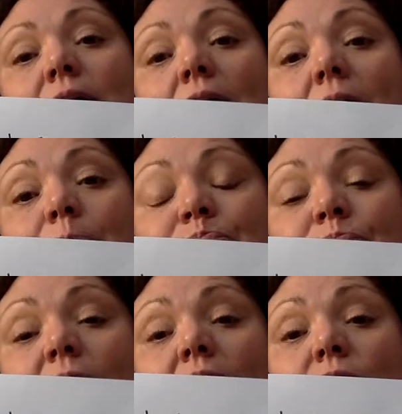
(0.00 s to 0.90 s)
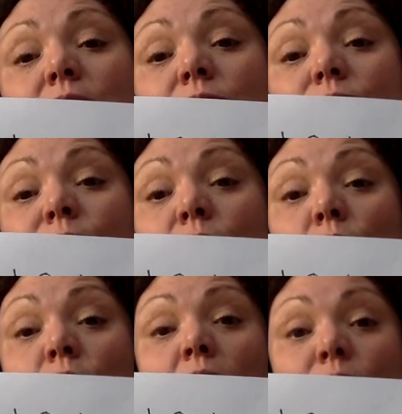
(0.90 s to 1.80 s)

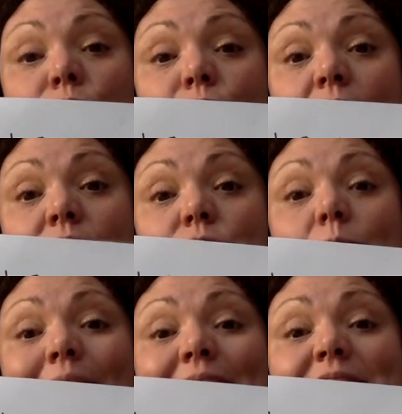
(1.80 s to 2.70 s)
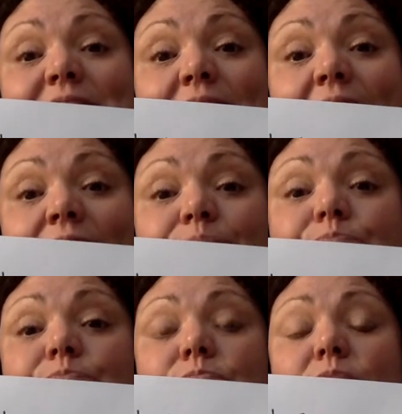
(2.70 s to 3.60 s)
4 hundredths, or we could say
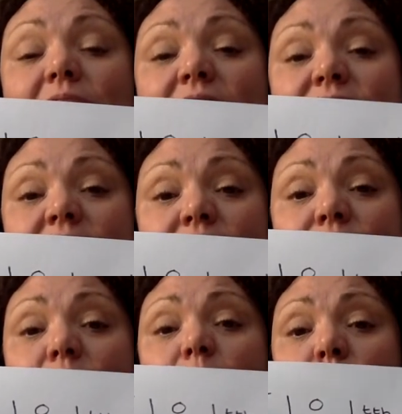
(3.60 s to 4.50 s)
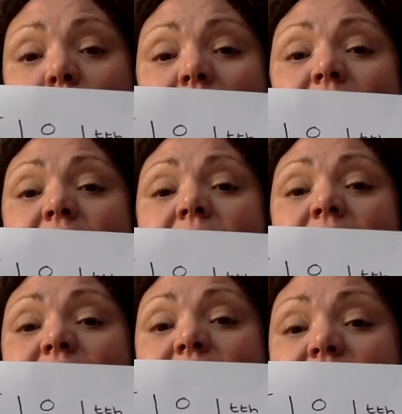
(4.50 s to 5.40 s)

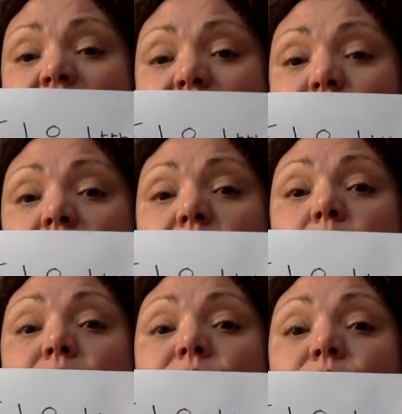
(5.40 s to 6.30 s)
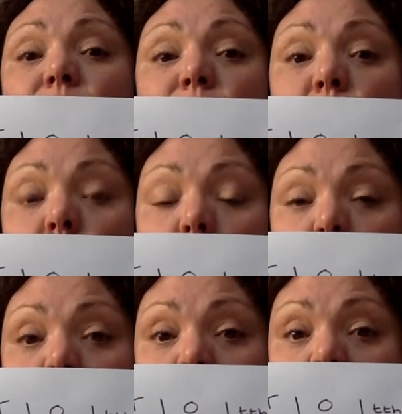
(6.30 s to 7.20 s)

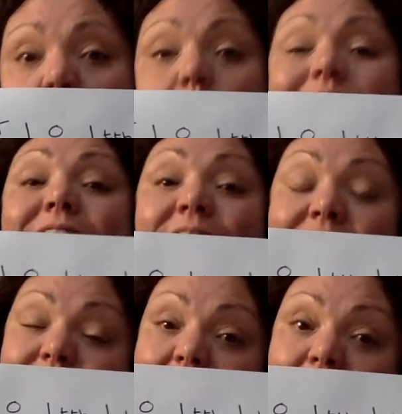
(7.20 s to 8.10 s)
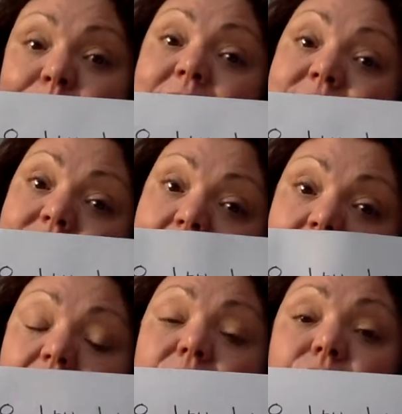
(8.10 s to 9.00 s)
0.04, which is the same as
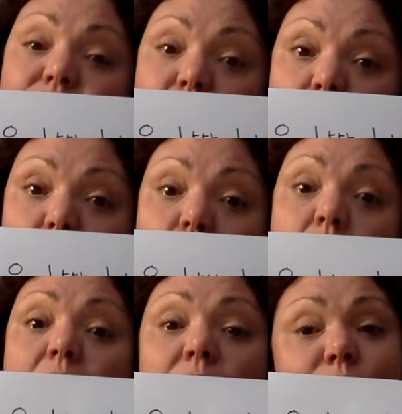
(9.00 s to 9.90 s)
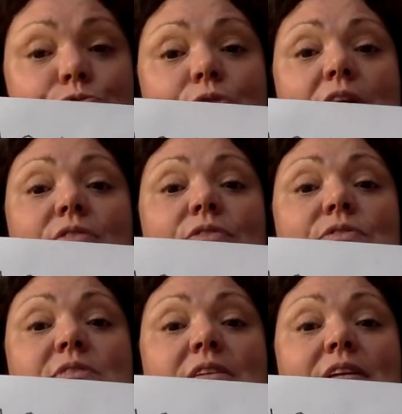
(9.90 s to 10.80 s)
saying 4
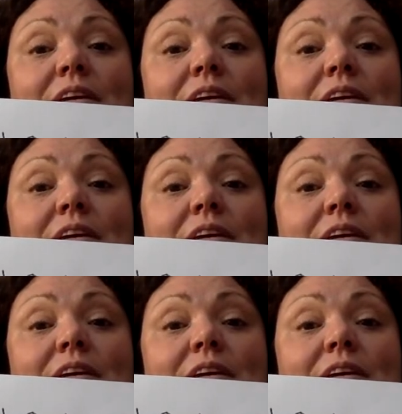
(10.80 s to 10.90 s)
hundredths.